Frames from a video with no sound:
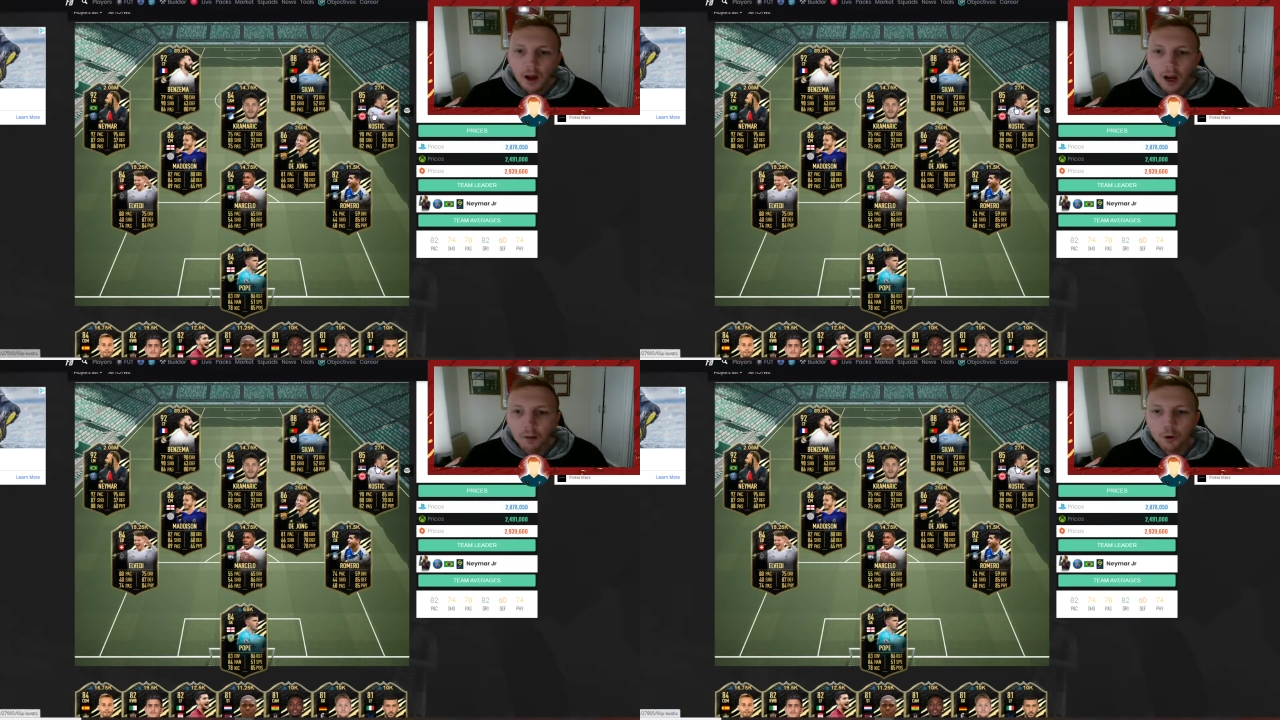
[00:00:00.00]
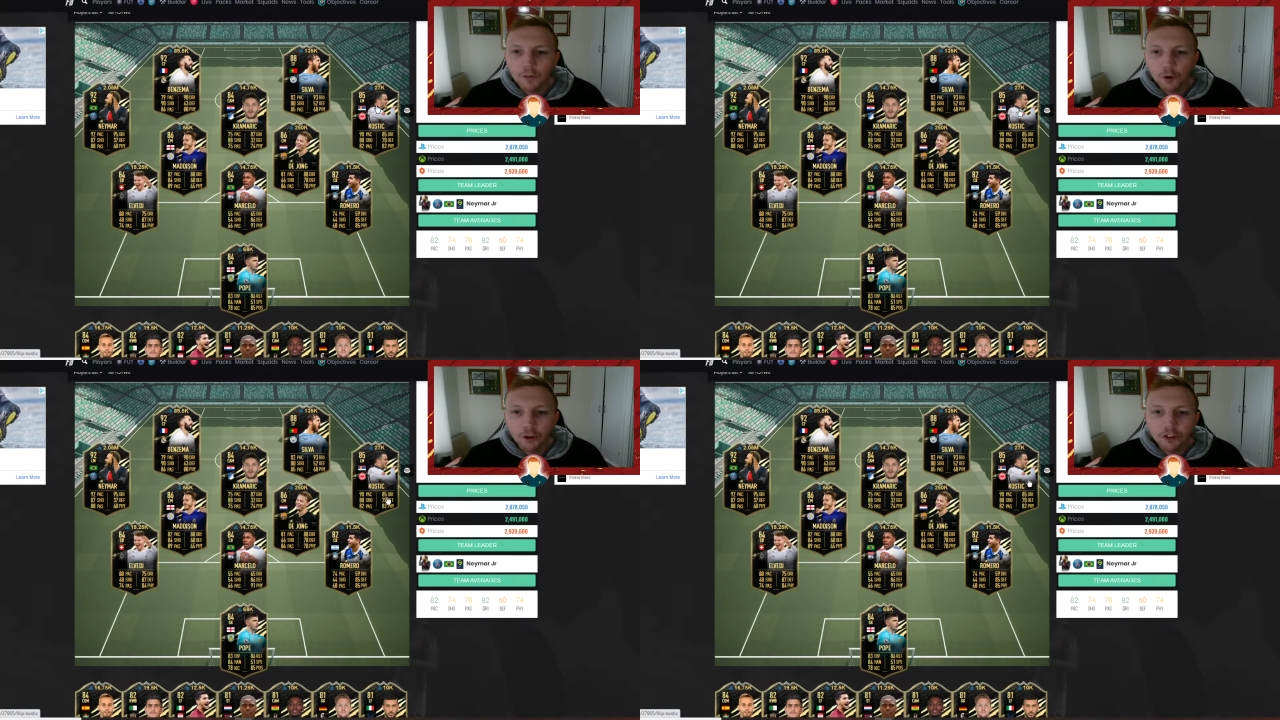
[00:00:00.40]
We've
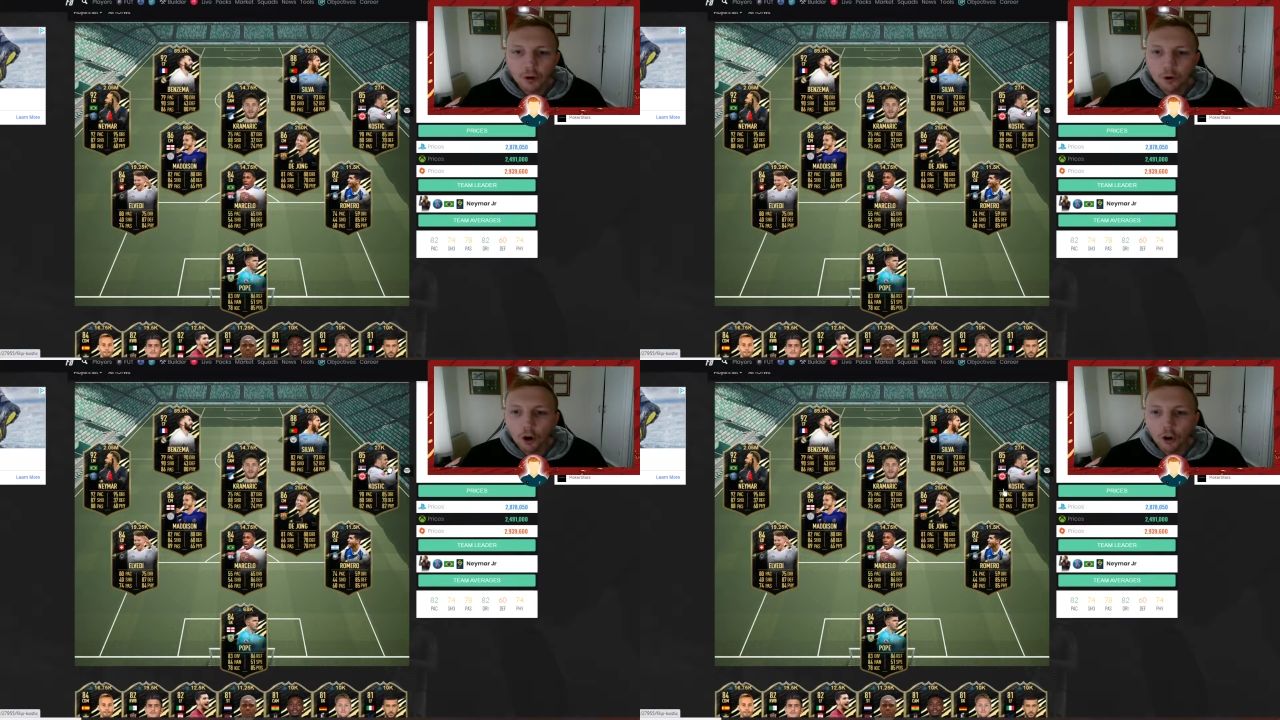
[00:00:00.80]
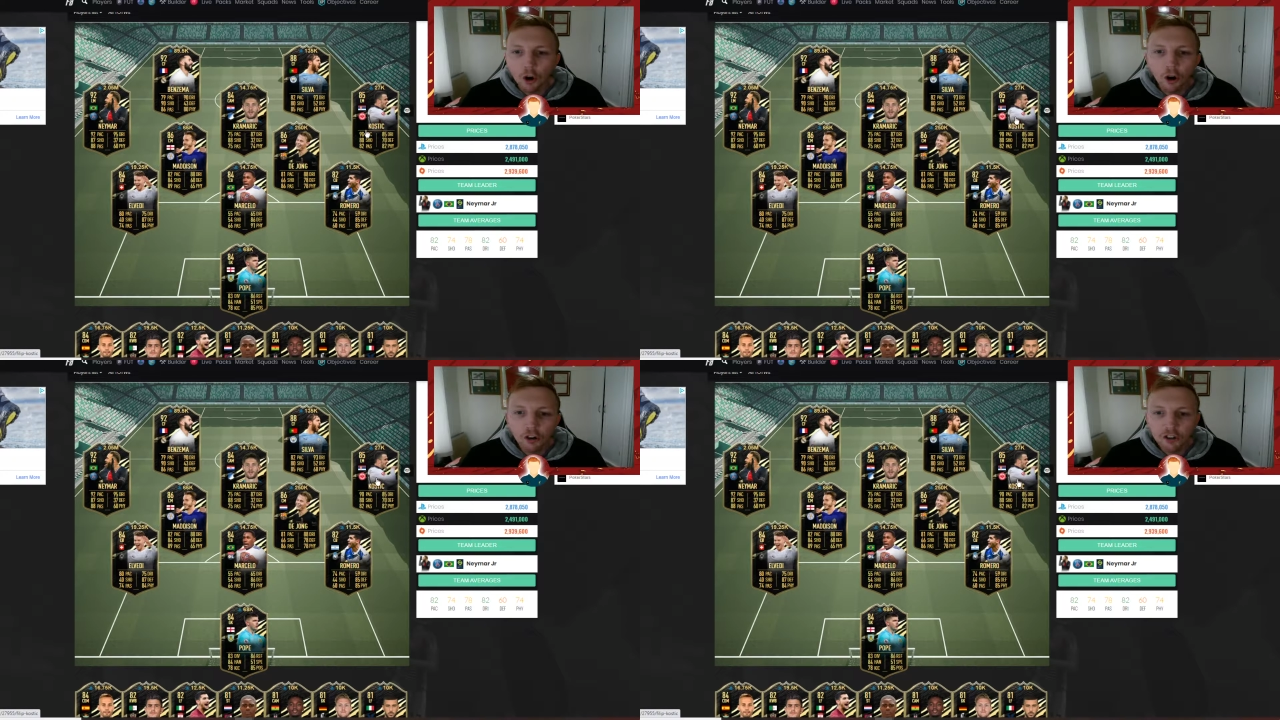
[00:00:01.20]
also got
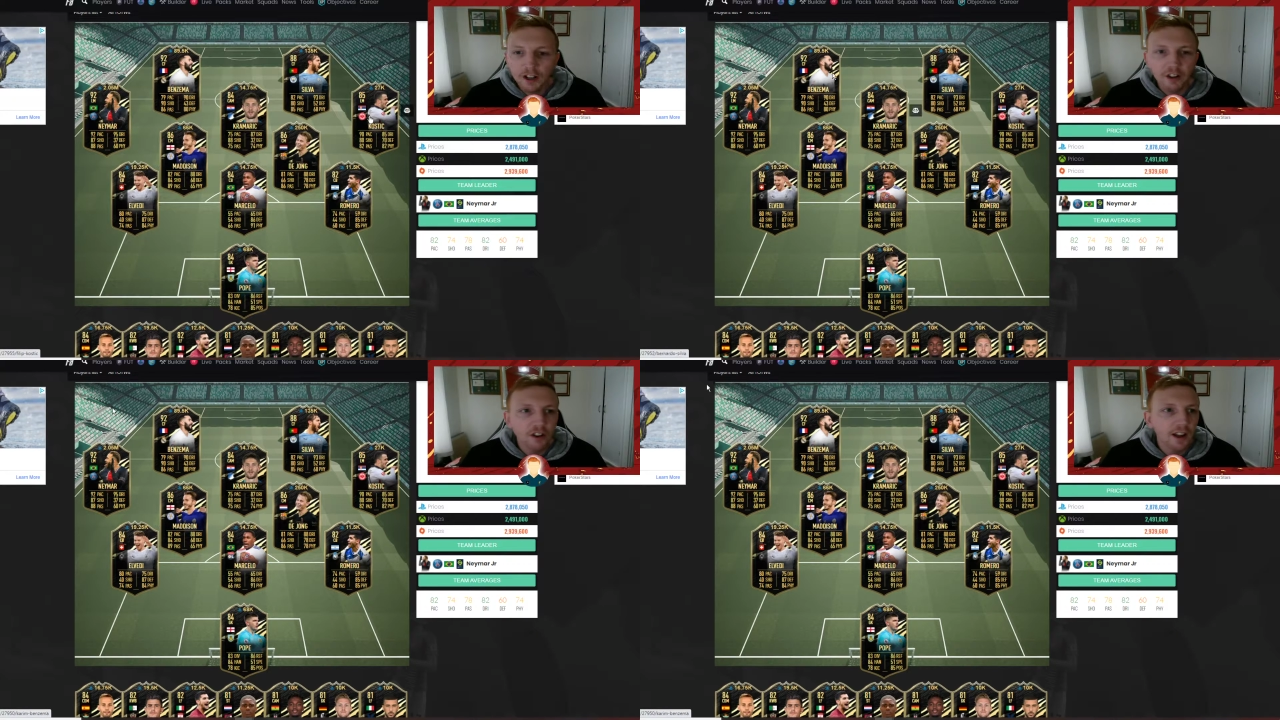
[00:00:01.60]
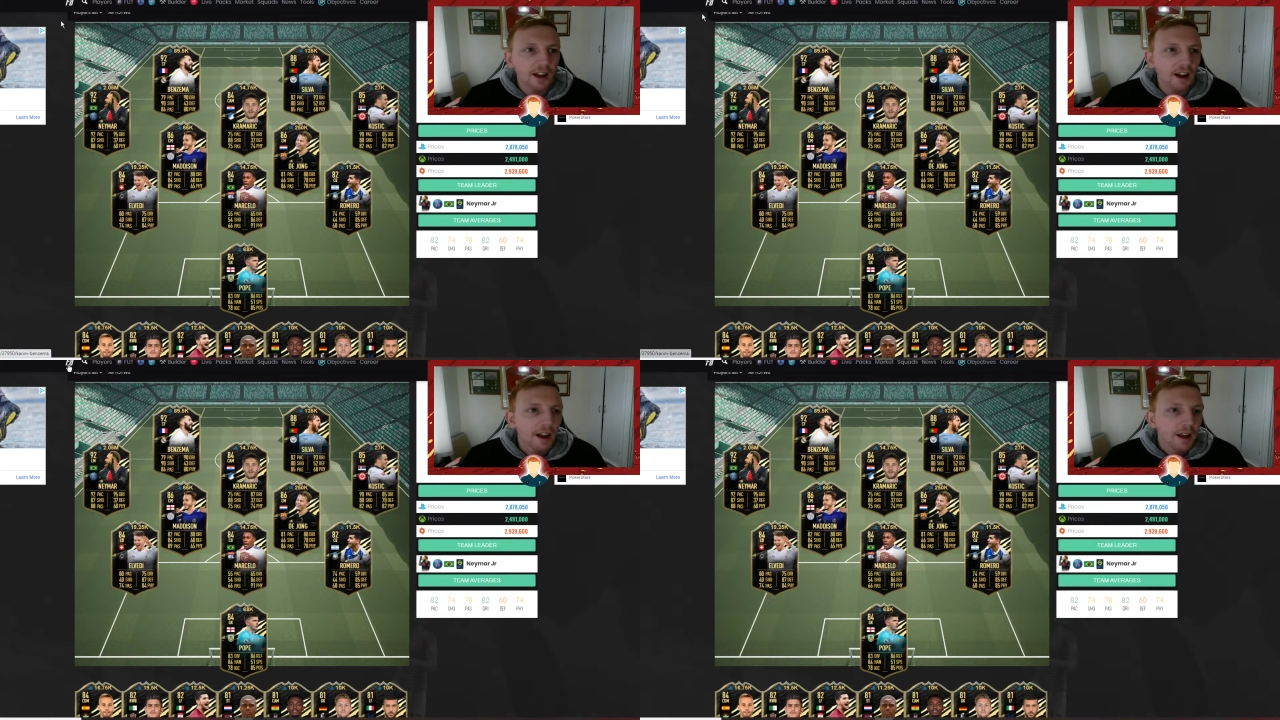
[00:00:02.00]
Kostic
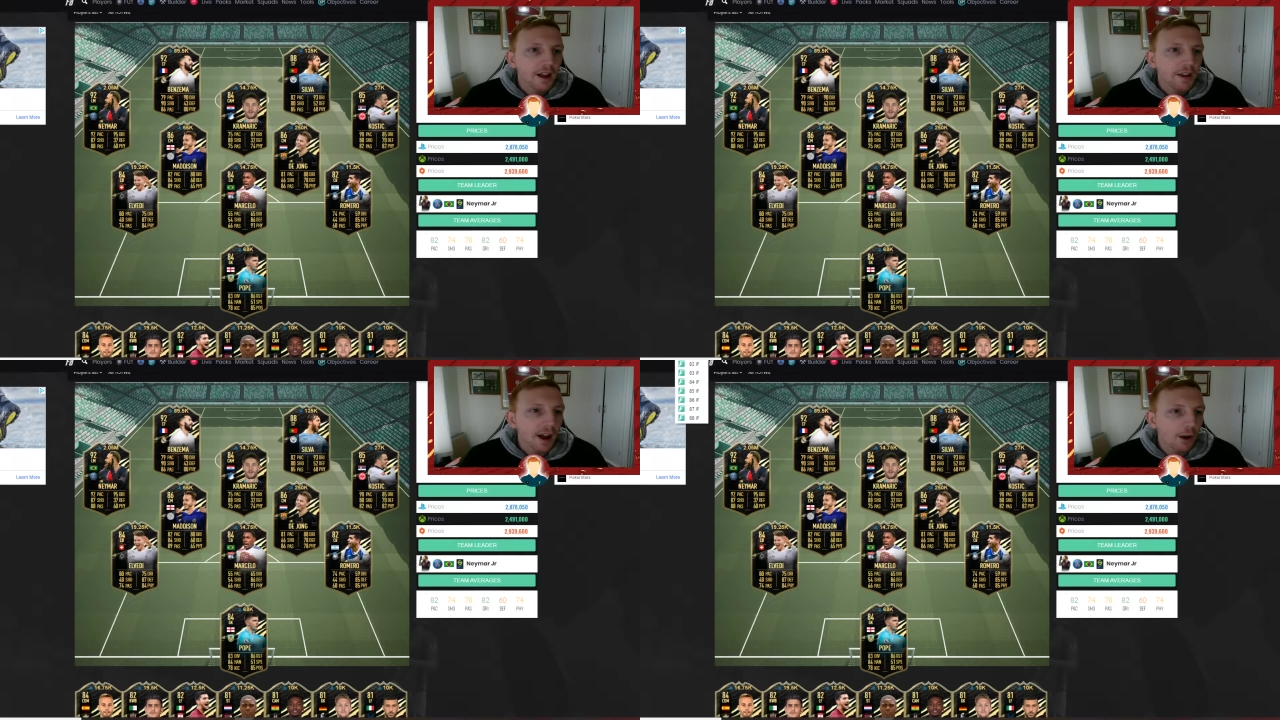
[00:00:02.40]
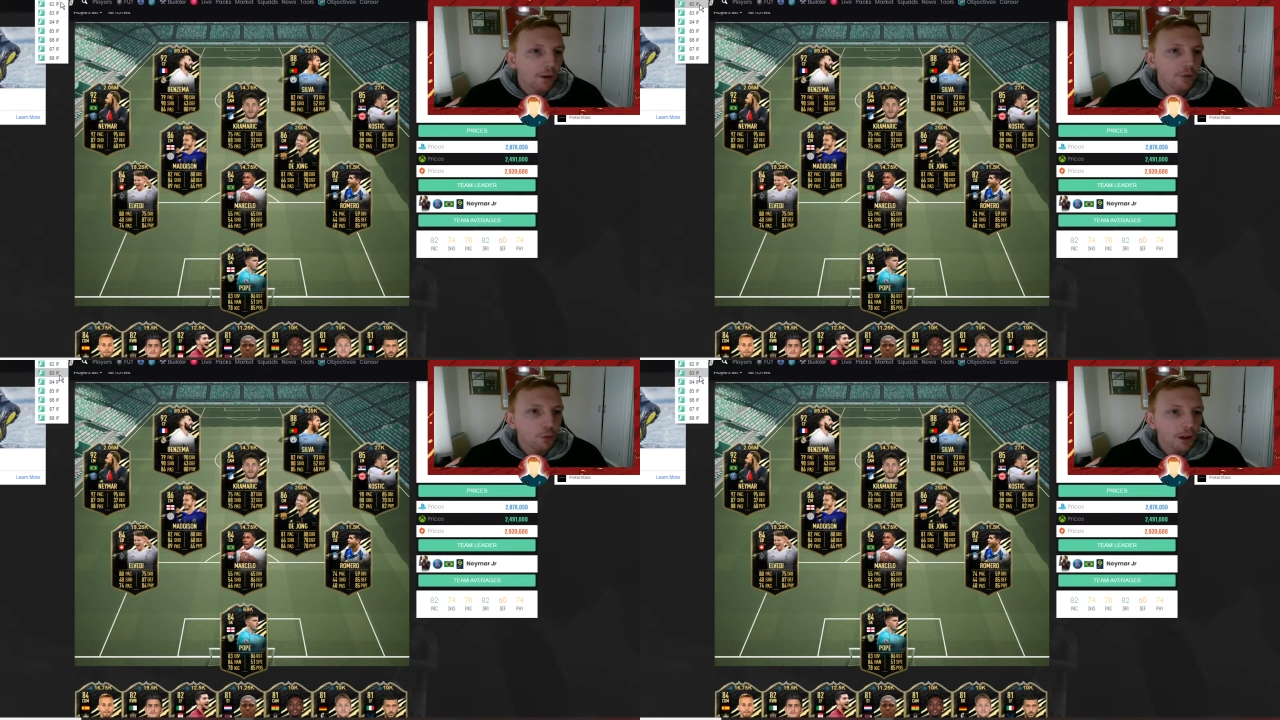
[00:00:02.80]
here. Now,
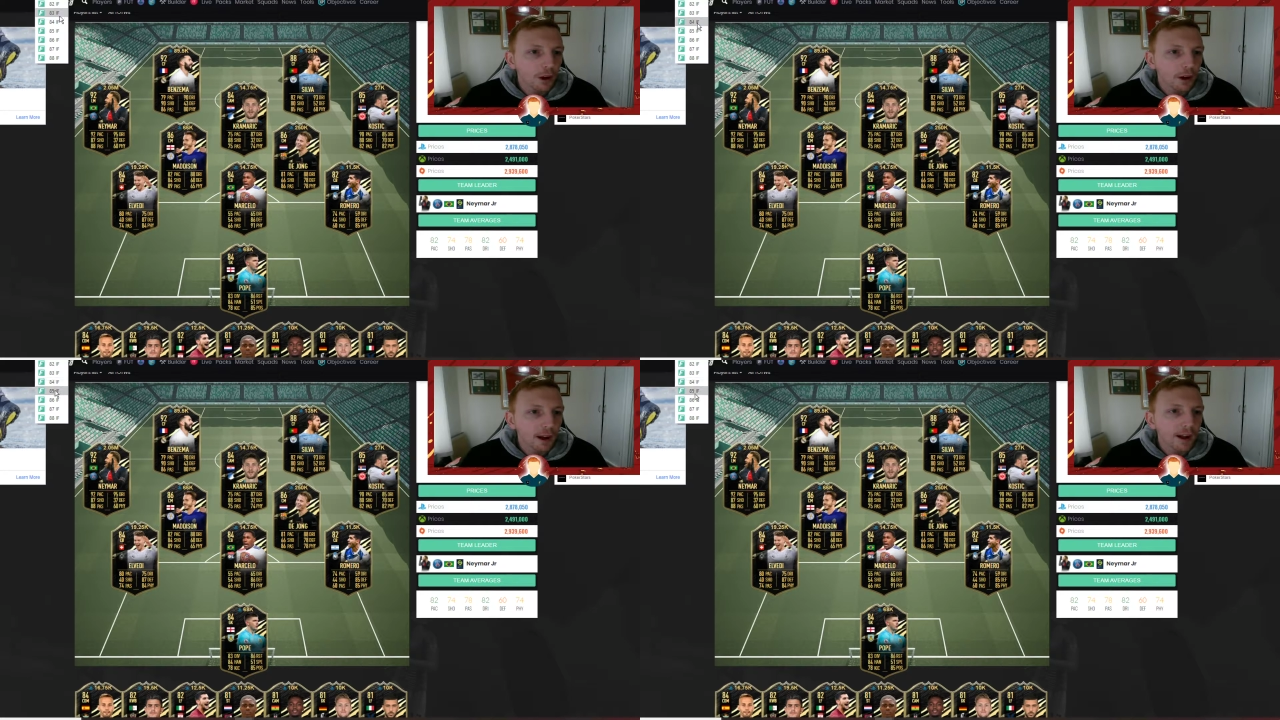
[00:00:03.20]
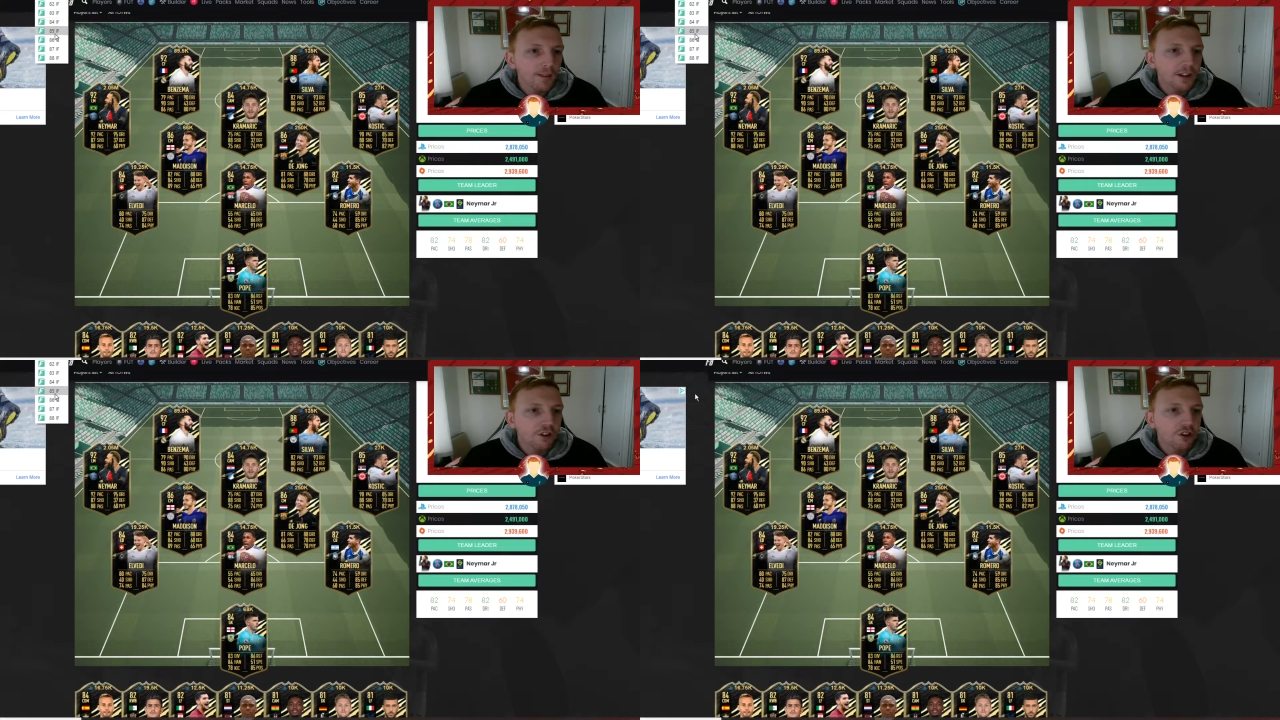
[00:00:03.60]
if we look at
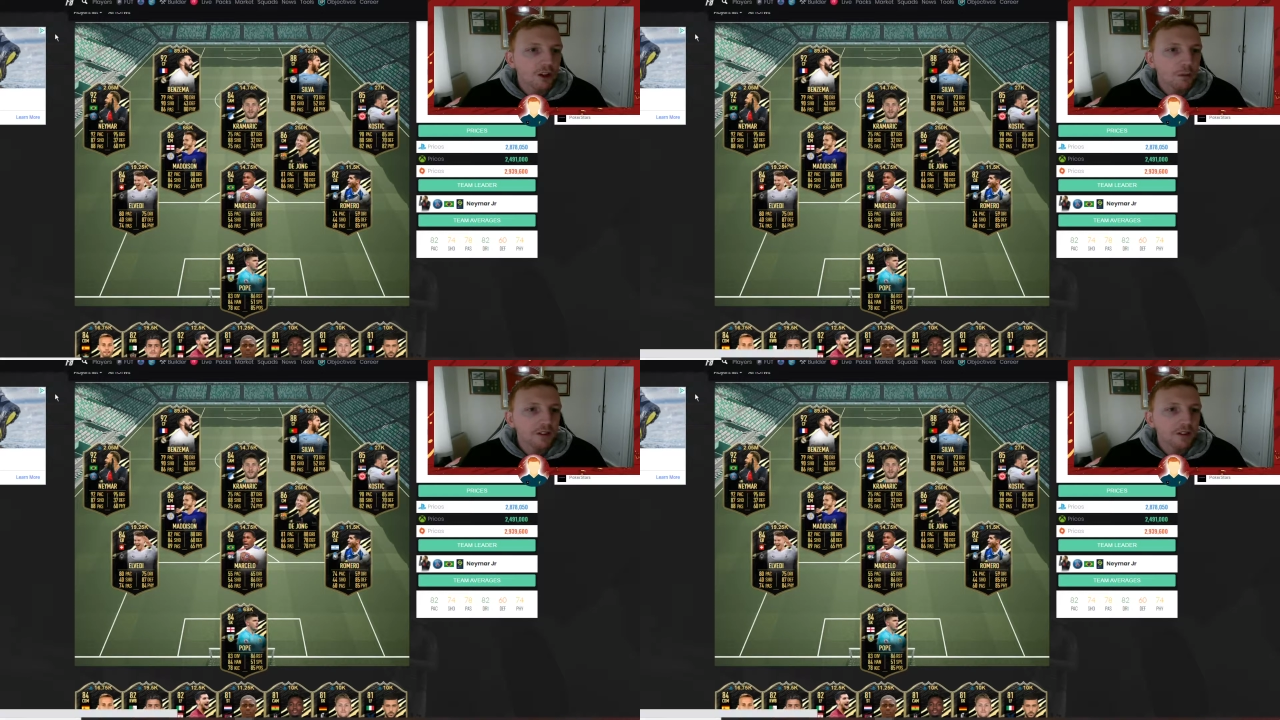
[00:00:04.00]
the cheapest